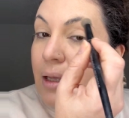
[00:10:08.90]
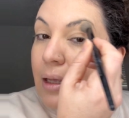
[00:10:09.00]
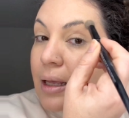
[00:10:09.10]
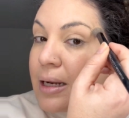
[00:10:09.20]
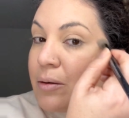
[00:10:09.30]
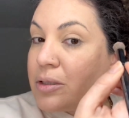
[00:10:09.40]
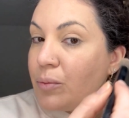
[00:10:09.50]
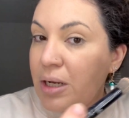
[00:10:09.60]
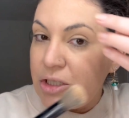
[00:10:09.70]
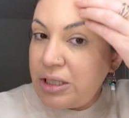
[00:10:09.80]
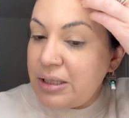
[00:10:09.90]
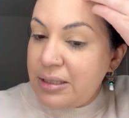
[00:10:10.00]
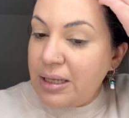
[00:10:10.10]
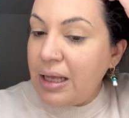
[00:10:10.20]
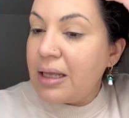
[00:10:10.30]
And I was watching this
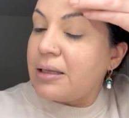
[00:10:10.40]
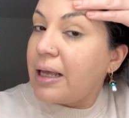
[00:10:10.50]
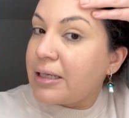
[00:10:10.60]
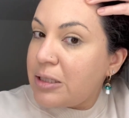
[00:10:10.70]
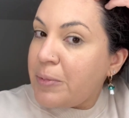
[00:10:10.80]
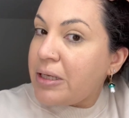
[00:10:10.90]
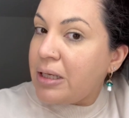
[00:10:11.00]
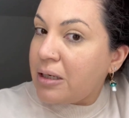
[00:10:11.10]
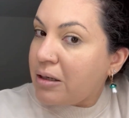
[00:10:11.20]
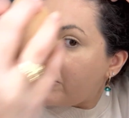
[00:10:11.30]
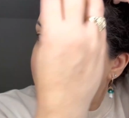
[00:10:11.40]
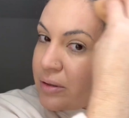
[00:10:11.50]
thing, like, speaking of